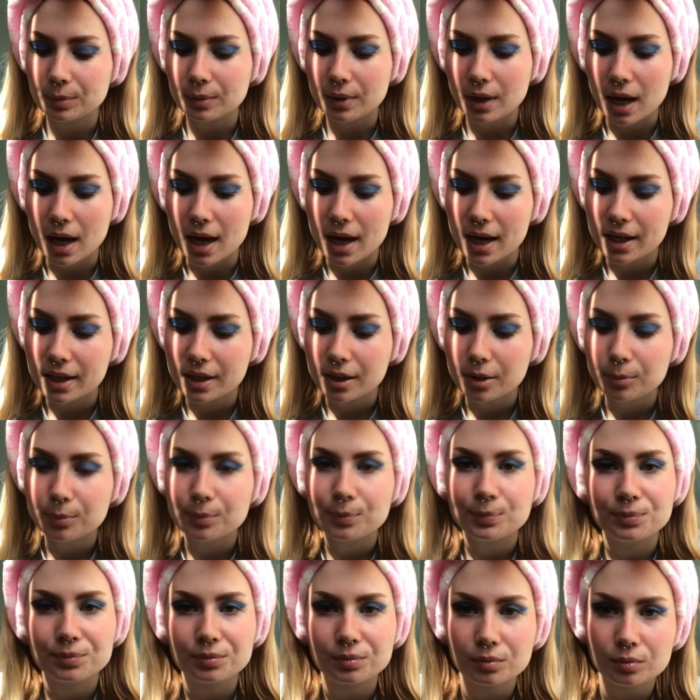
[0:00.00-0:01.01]
I
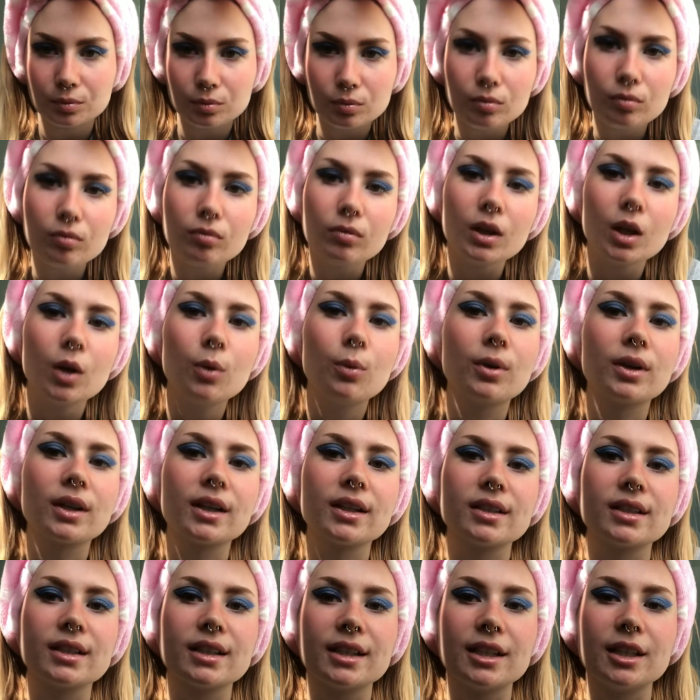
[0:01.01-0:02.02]

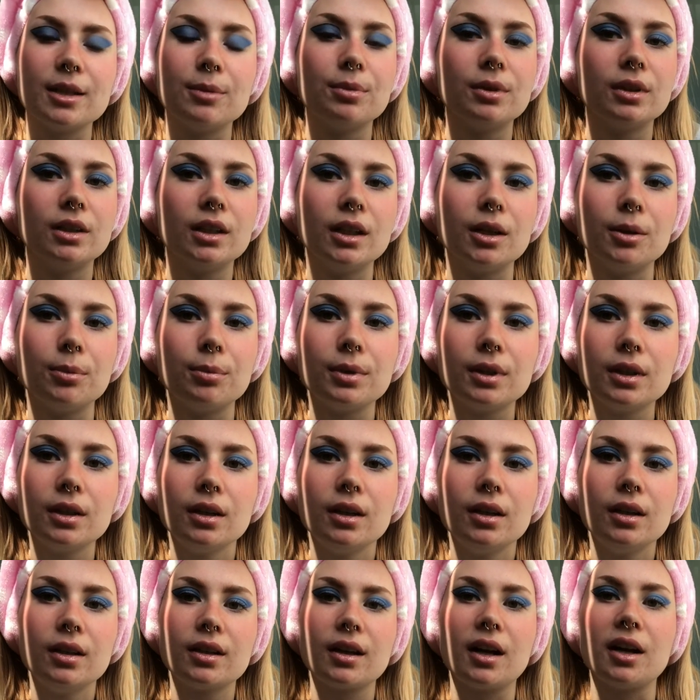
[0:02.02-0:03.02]
wanted to keep the lip
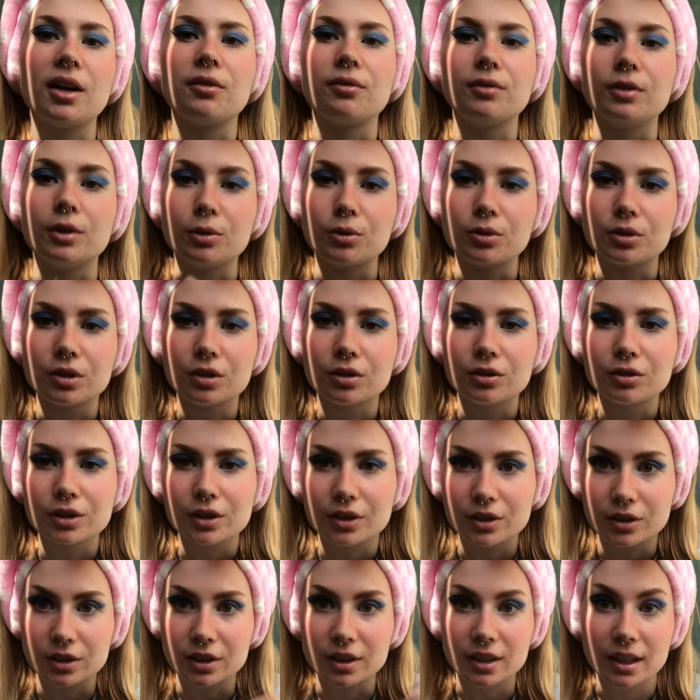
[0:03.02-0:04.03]
kind of neutral,
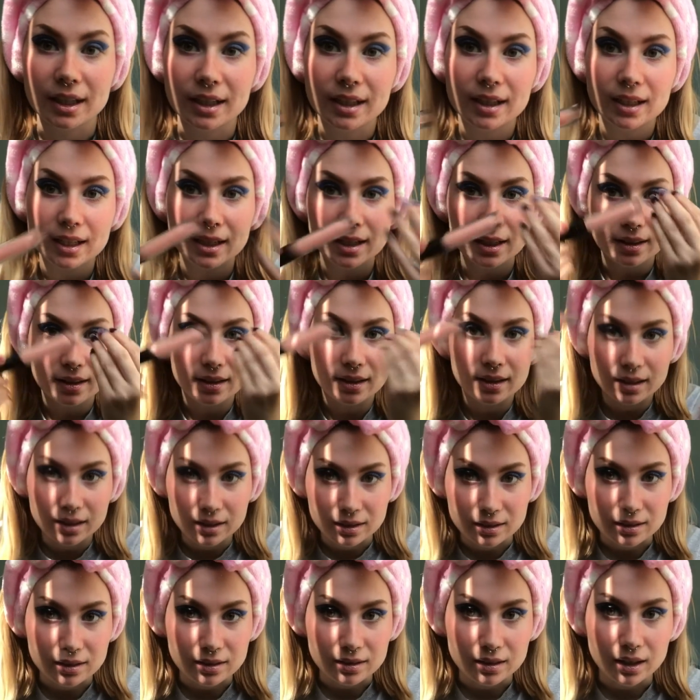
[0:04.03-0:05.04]
just to like,
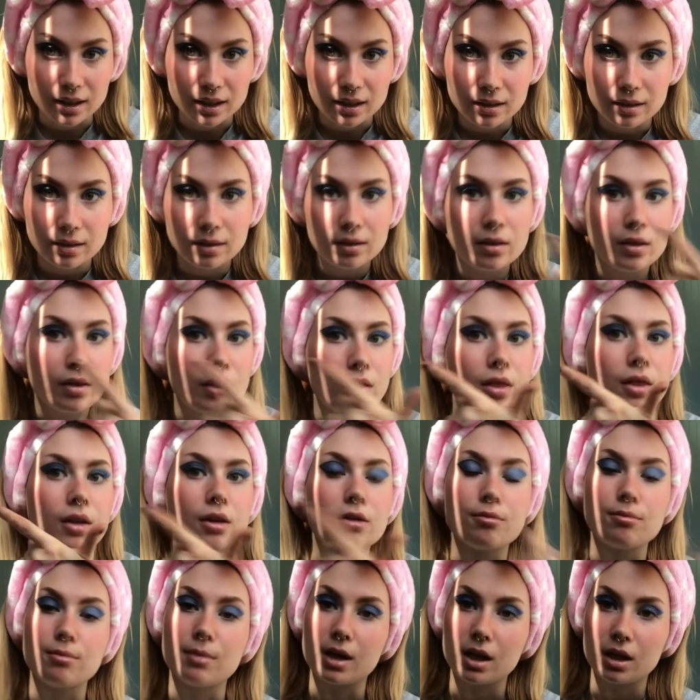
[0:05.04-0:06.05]
this is like the
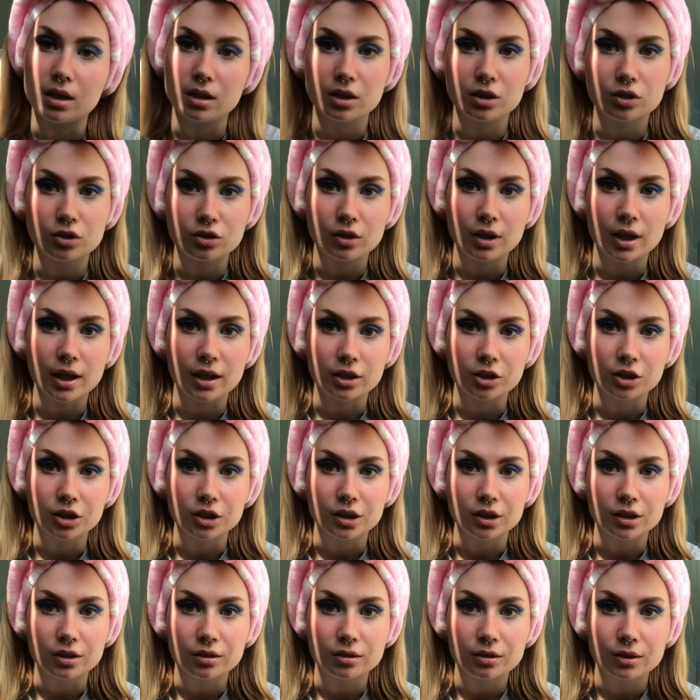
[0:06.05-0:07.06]
main
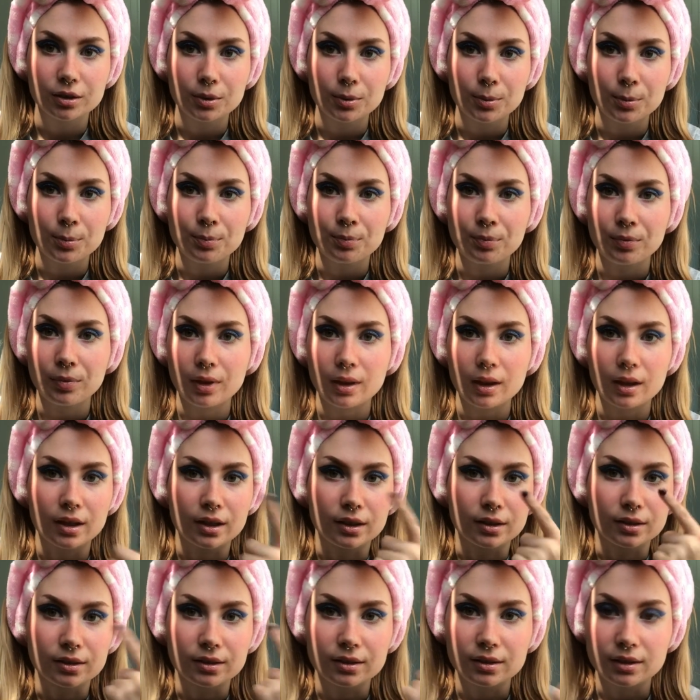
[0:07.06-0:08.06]
attraction.
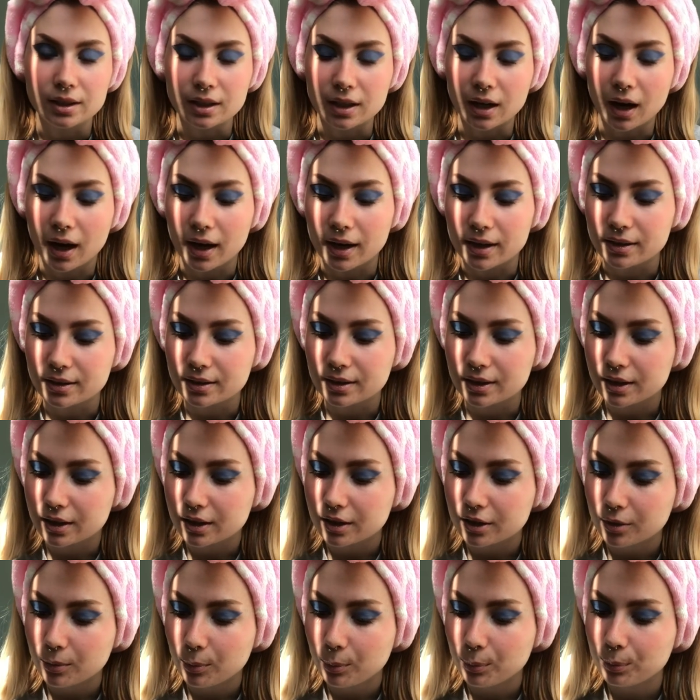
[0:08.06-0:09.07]
Is the eyes here.